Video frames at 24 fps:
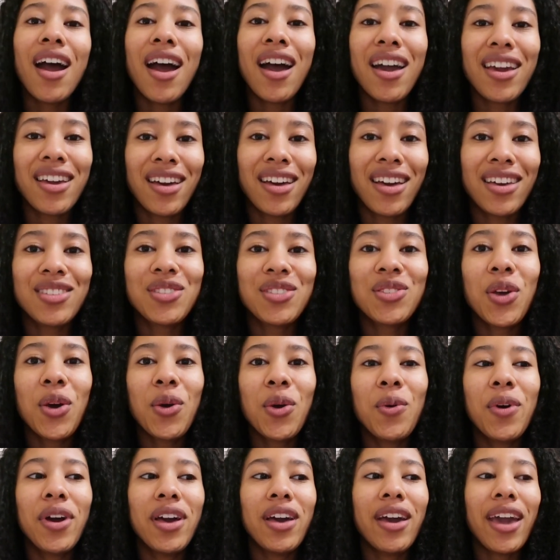Hi guys.
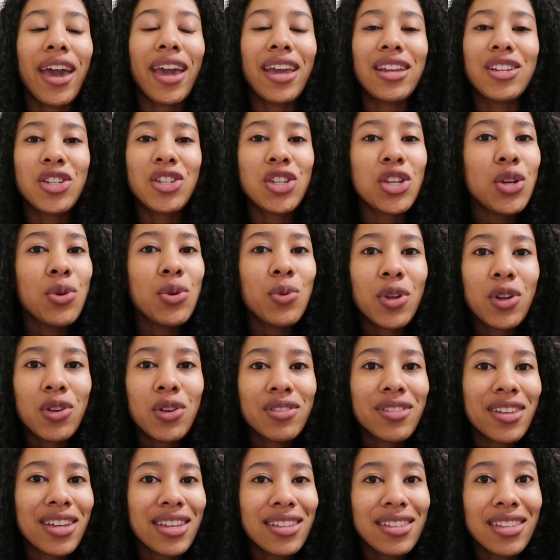So, hey, to you it
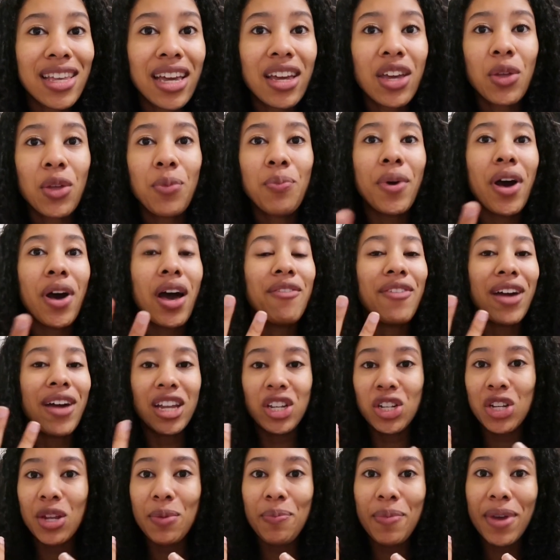looks like a second, but I've
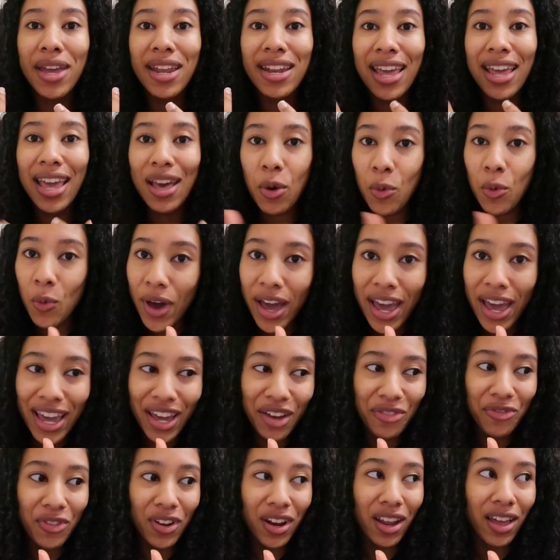actually been
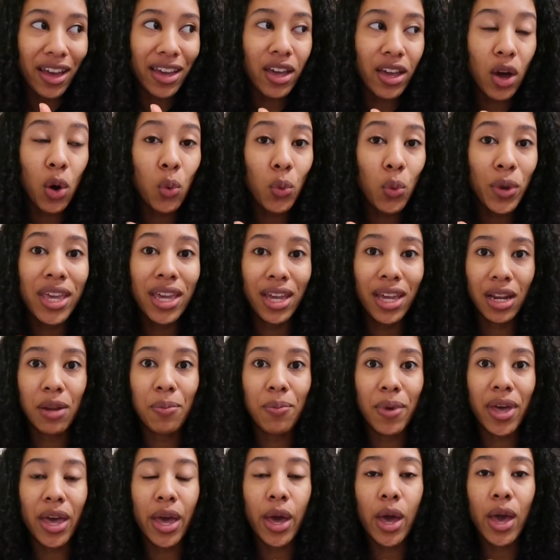away for like a week and a
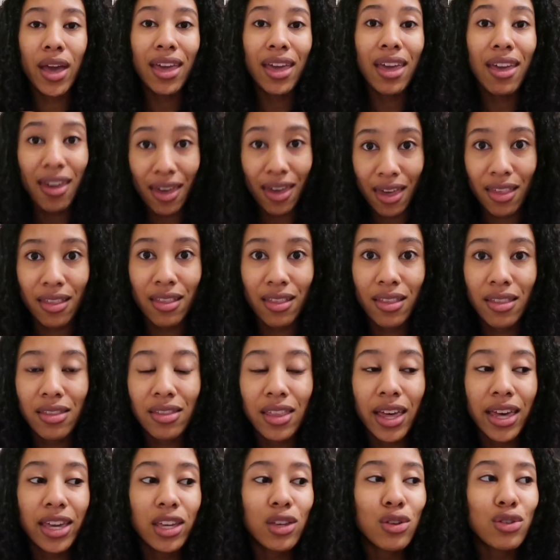bit ill,
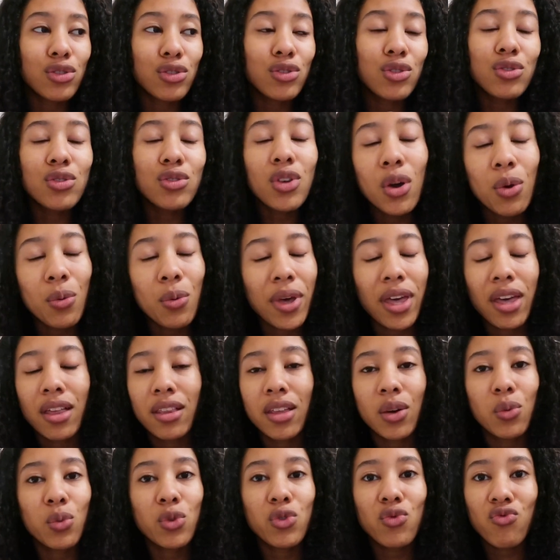like so ill.
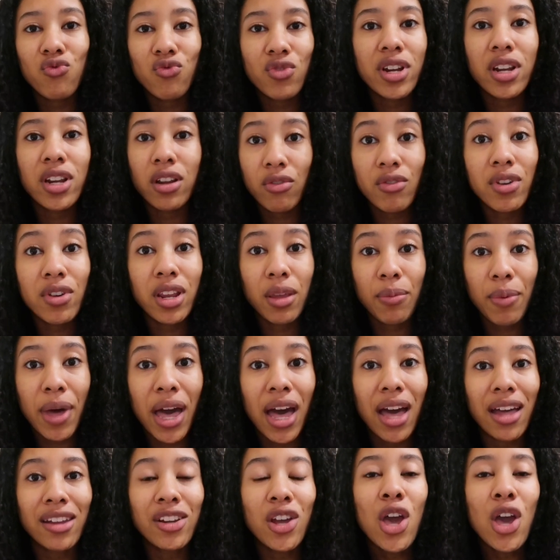It was really, really
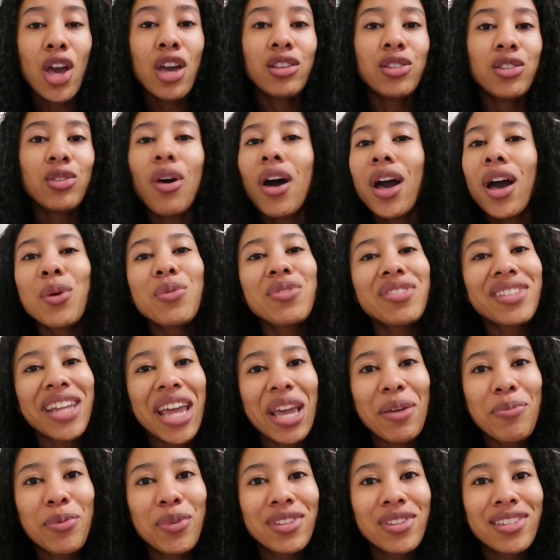bad. So I wasn't
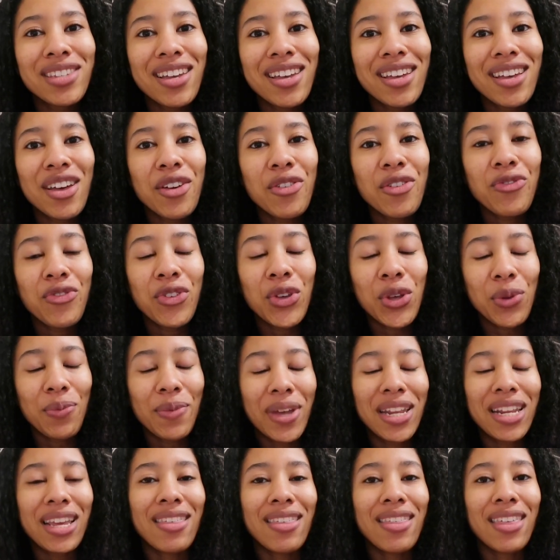able to film
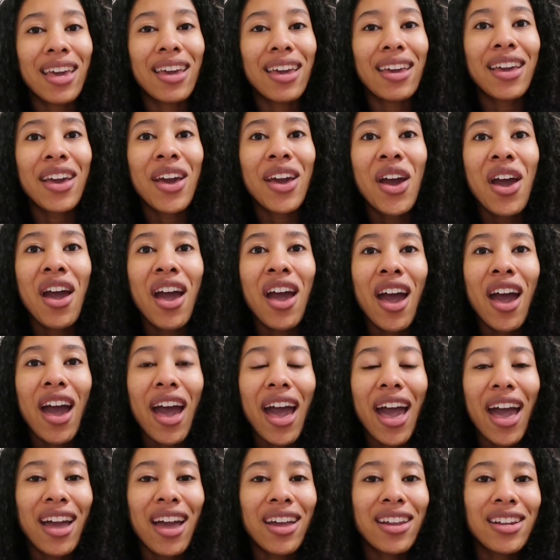anything
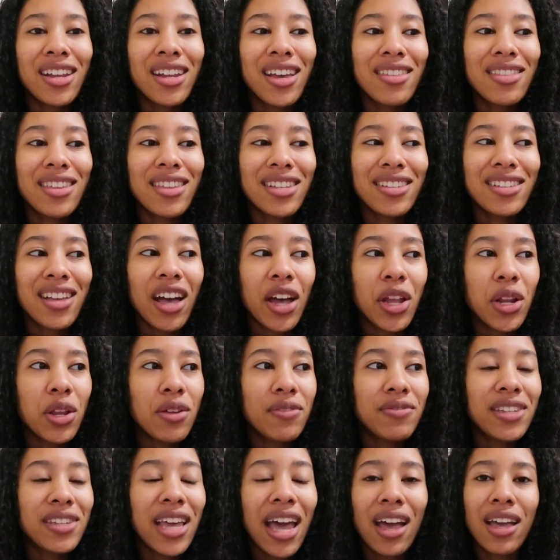and this kind
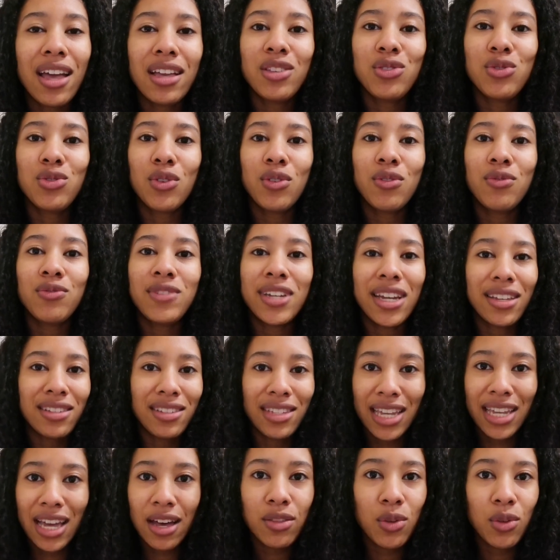of test of
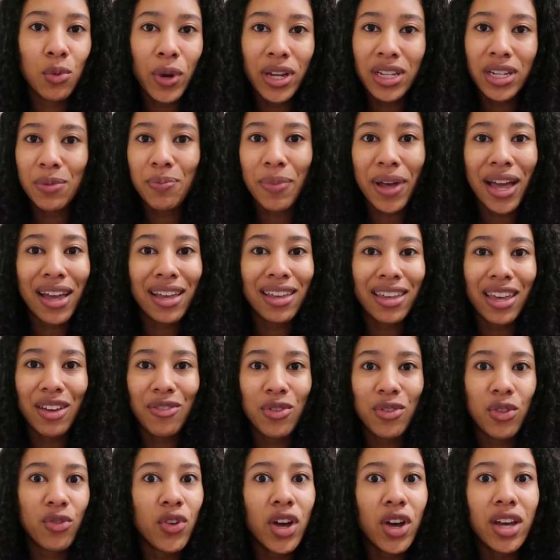testing out the weighted blanket
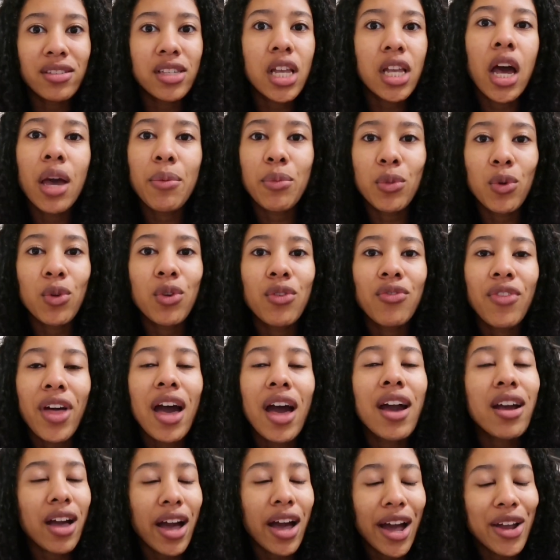for the first time and all of
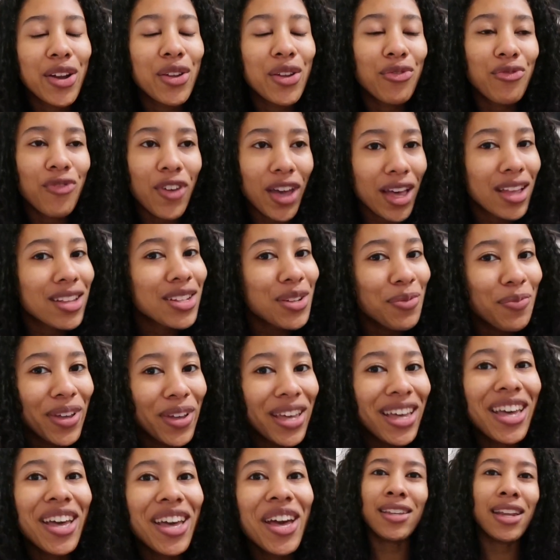that kind of failed a
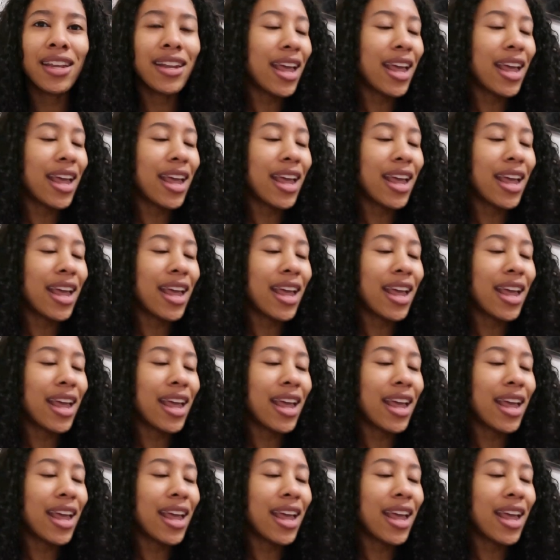bit.